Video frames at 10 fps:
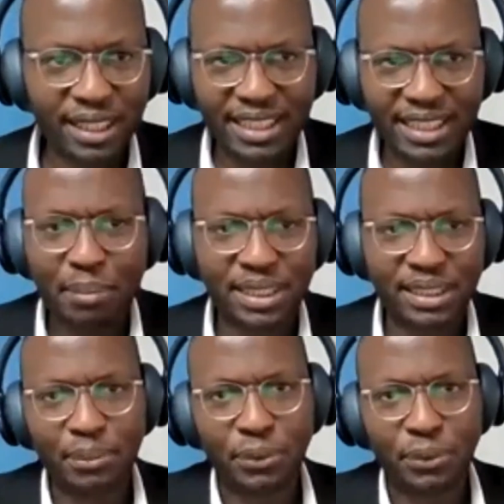fracture that
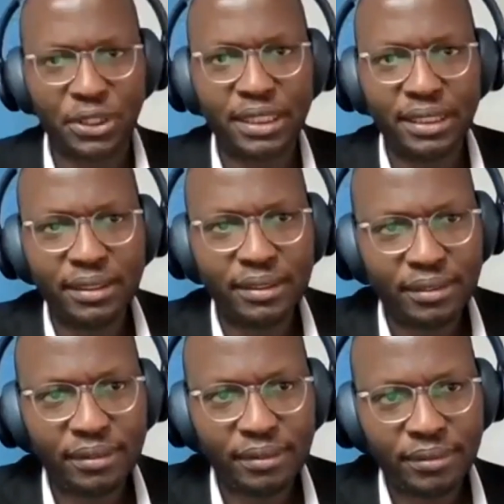happens at some point.
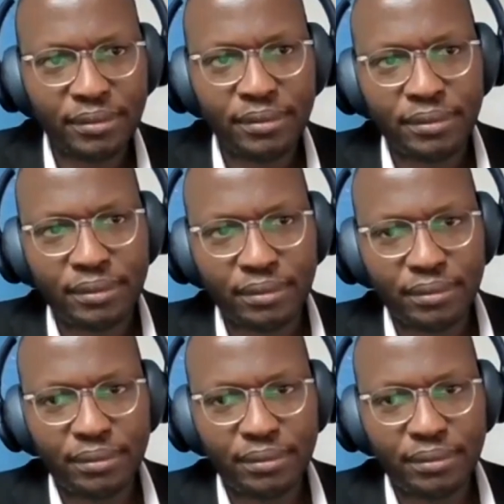Right.